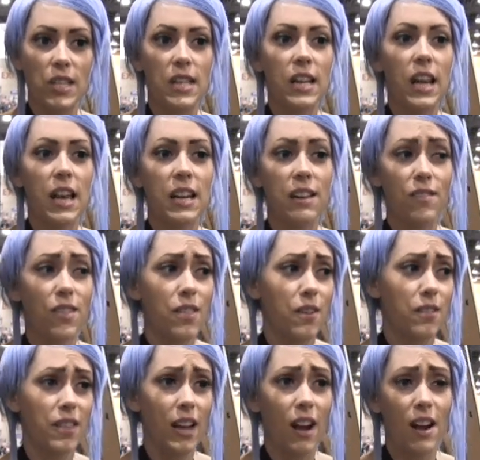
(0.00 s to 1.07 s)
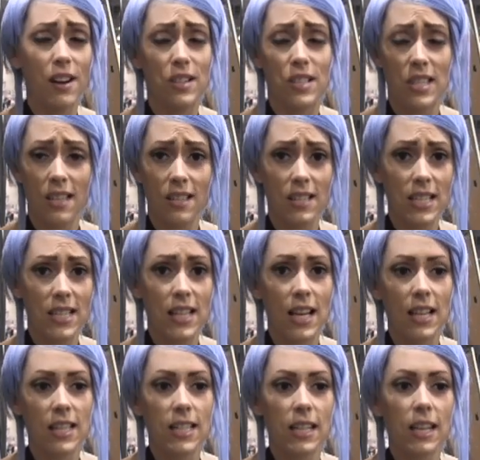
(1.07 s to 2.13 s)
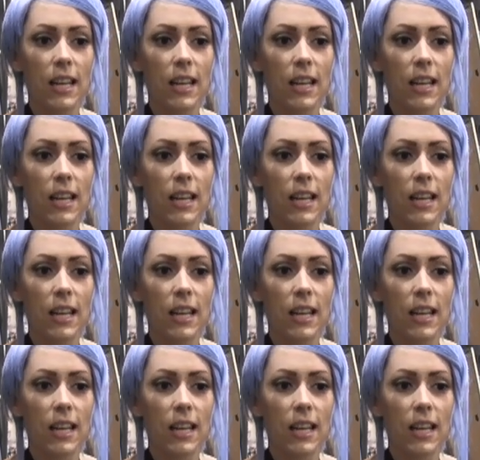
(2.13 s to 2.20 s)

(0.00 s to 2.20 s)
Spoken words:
and even though they are skilled and talented,